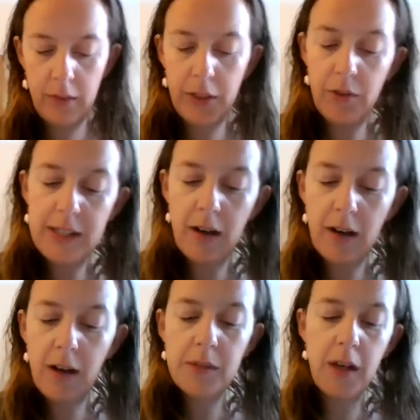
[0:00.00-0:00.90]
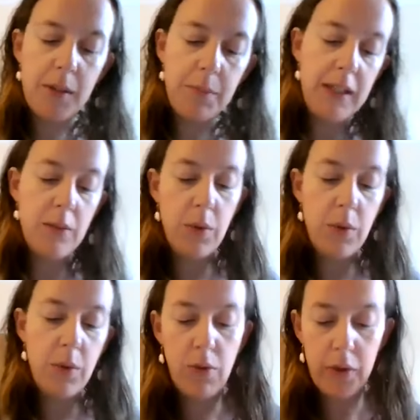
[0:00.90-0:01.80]
Three times I was beaten
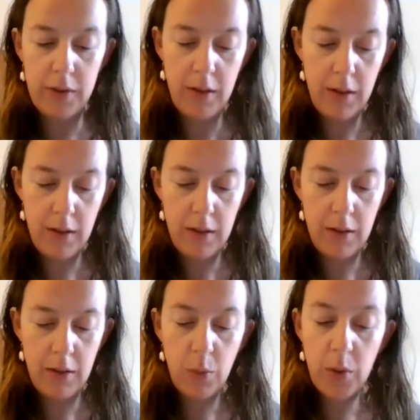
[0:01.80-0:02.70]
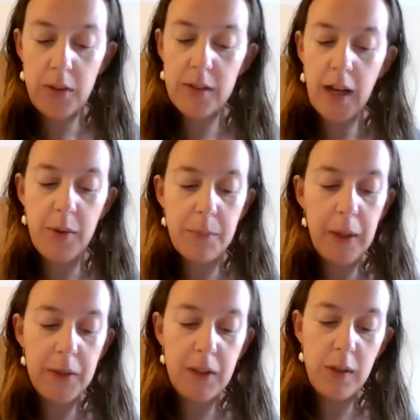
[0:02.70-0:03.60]
with rods. Once I was
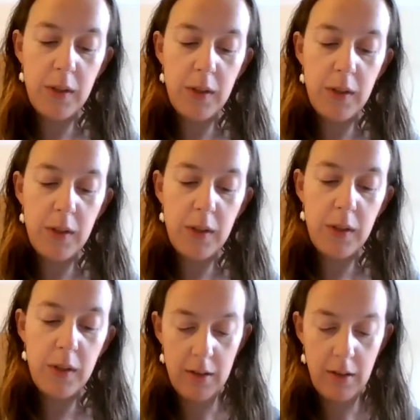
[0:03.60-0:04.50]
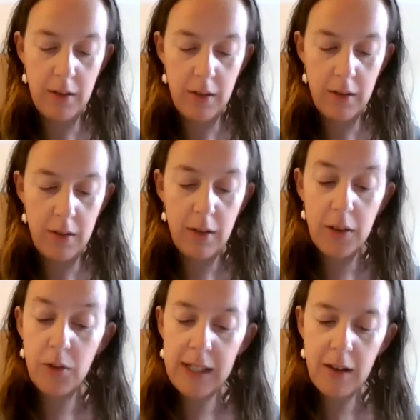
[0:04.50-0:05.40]
pelted with stones.
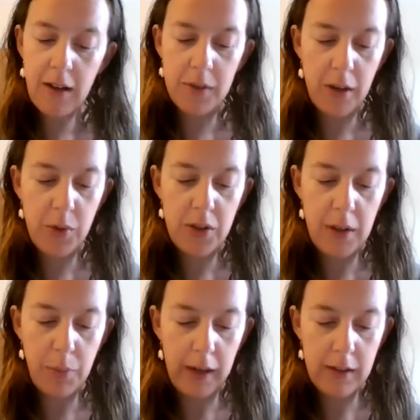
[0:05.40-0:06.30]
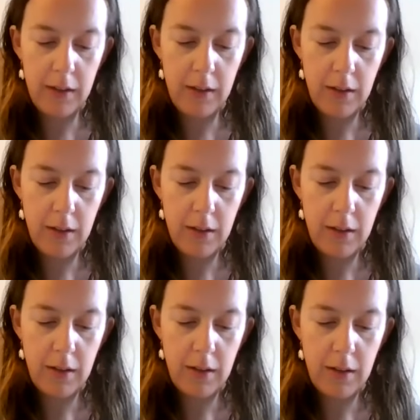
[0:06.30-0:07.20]
Three times I was shipwrecked.
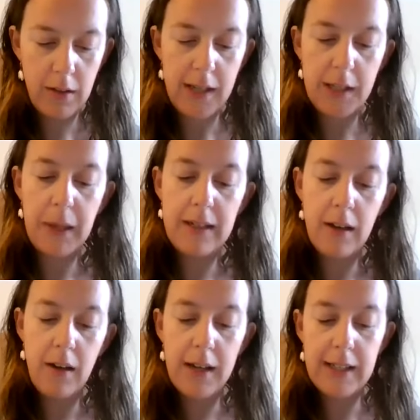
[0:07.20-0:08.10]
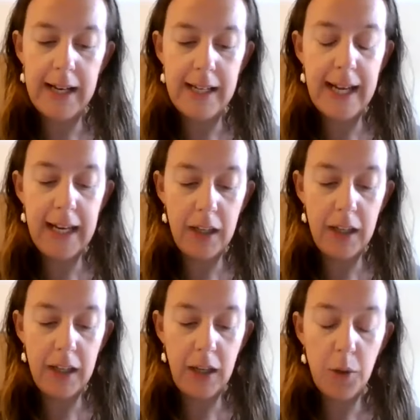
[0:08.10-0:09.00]
I spent a night and a day
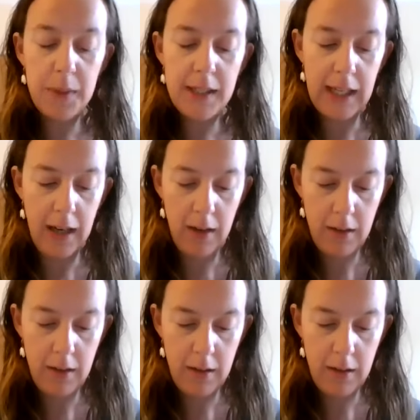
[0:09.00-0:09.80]
in the open sea.